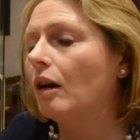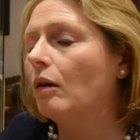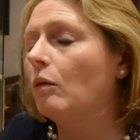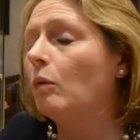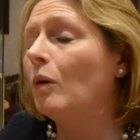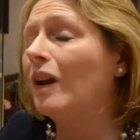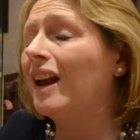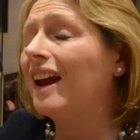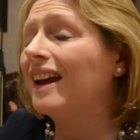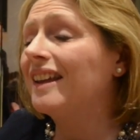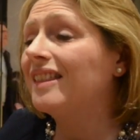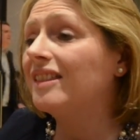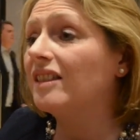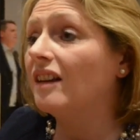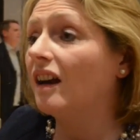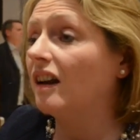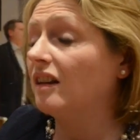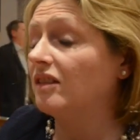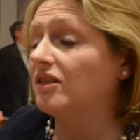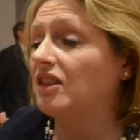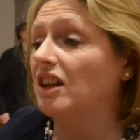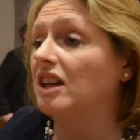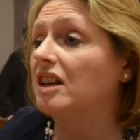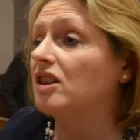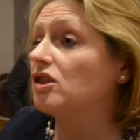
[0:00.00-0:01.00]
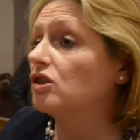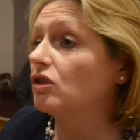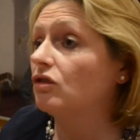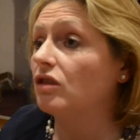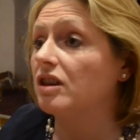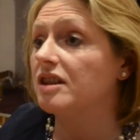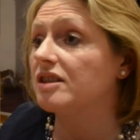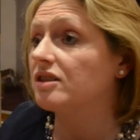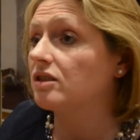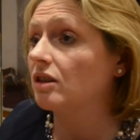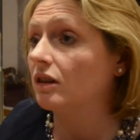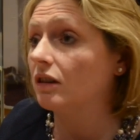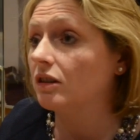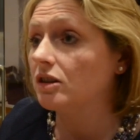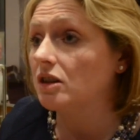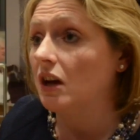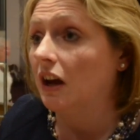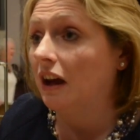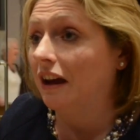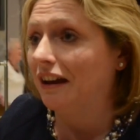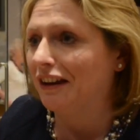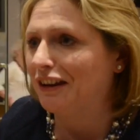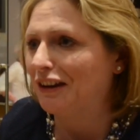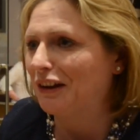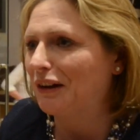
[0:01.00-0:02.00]
Well, I think it's a great start.
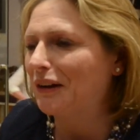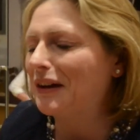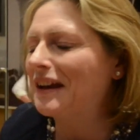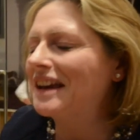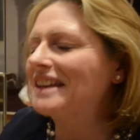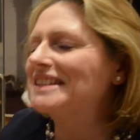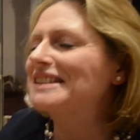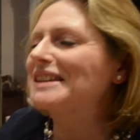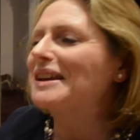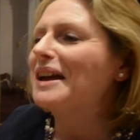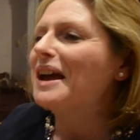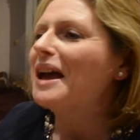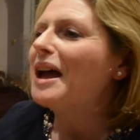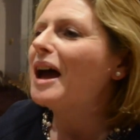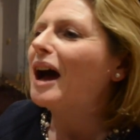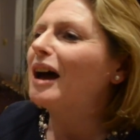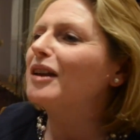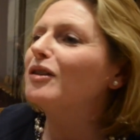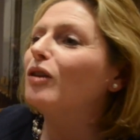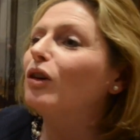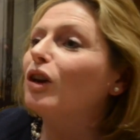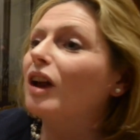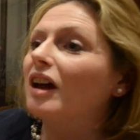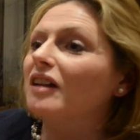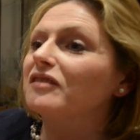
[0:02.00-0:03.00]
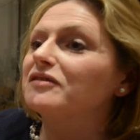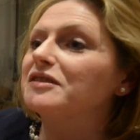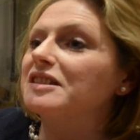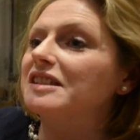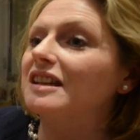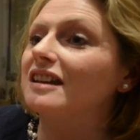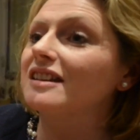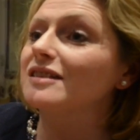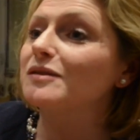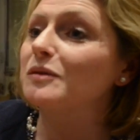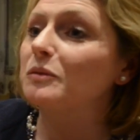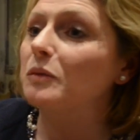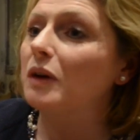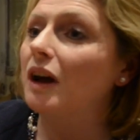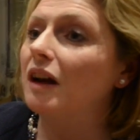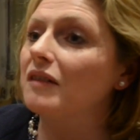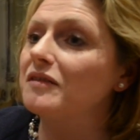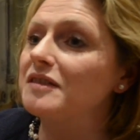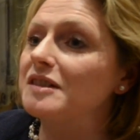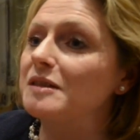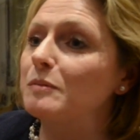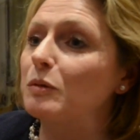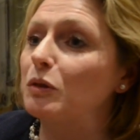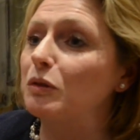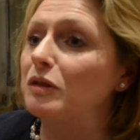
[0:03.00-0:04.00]
And all I've seen is
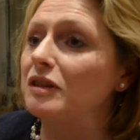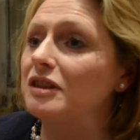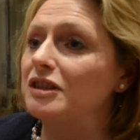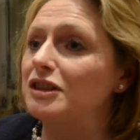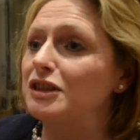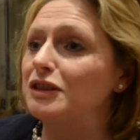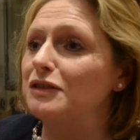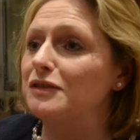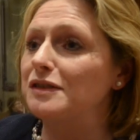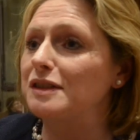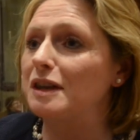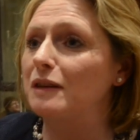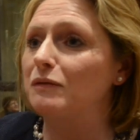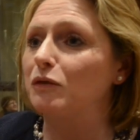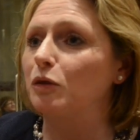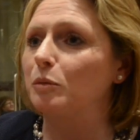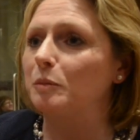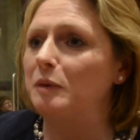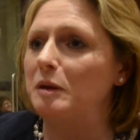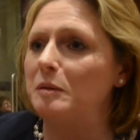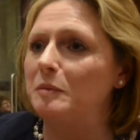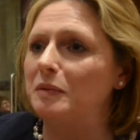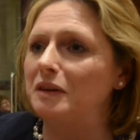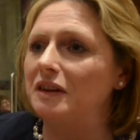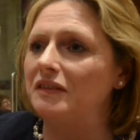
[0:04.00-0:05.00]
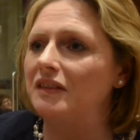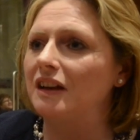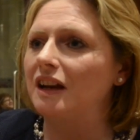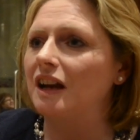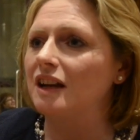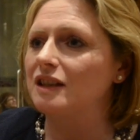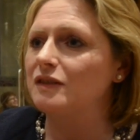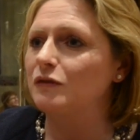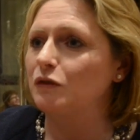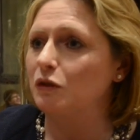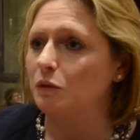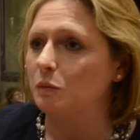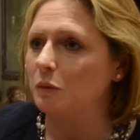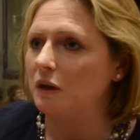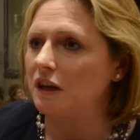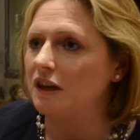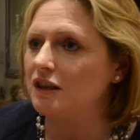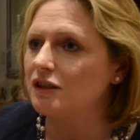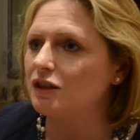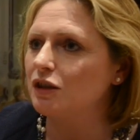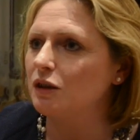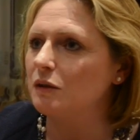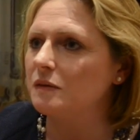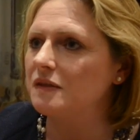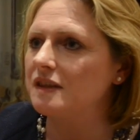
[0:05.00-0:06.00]
I've spoken to several people in the last few
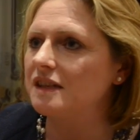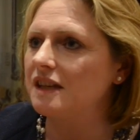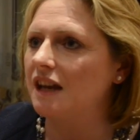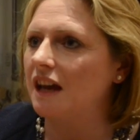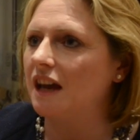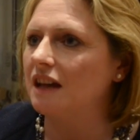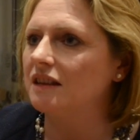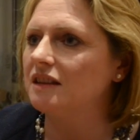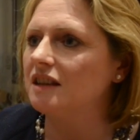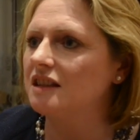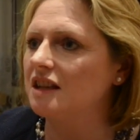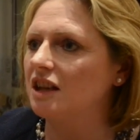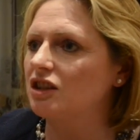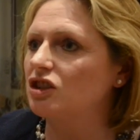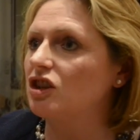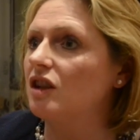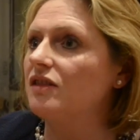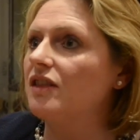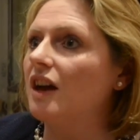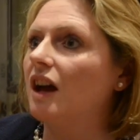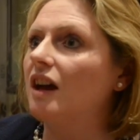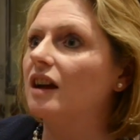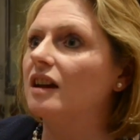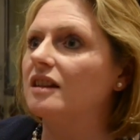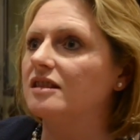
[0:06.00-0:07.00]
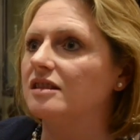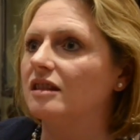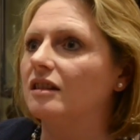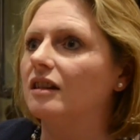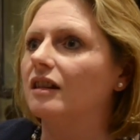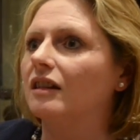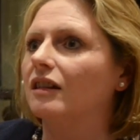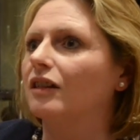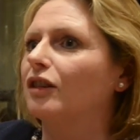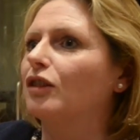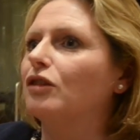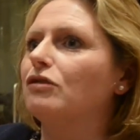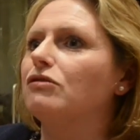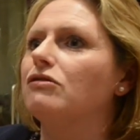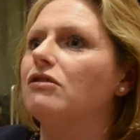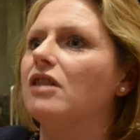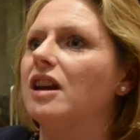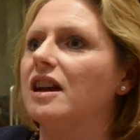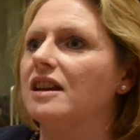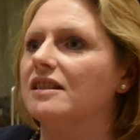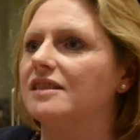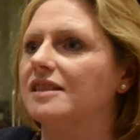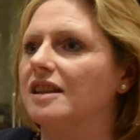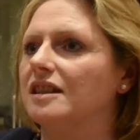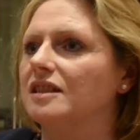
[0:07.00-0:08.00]
weeks who've said that actually that is a
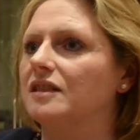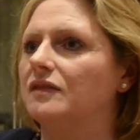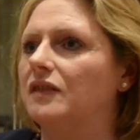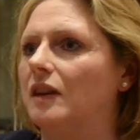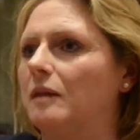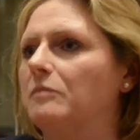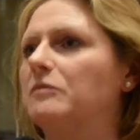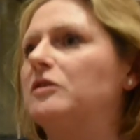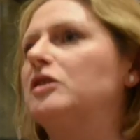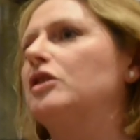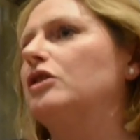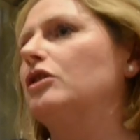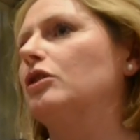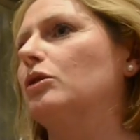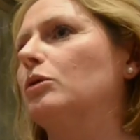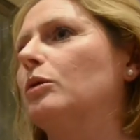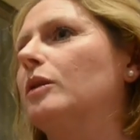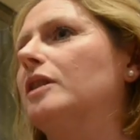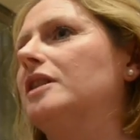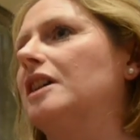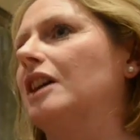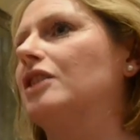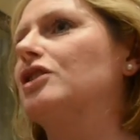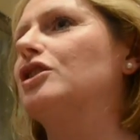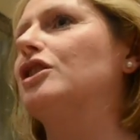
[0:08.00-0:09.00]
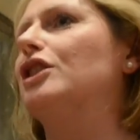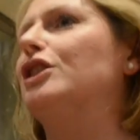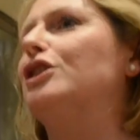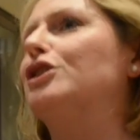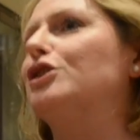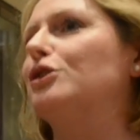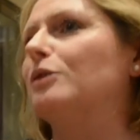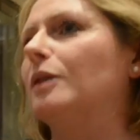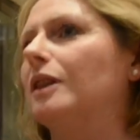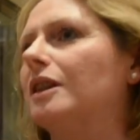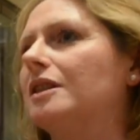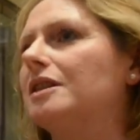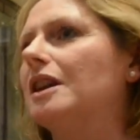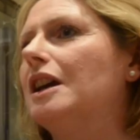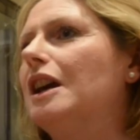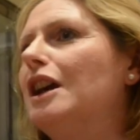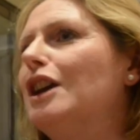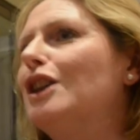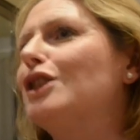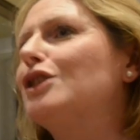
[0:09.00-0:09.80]
great incentive for them to go and actually do it.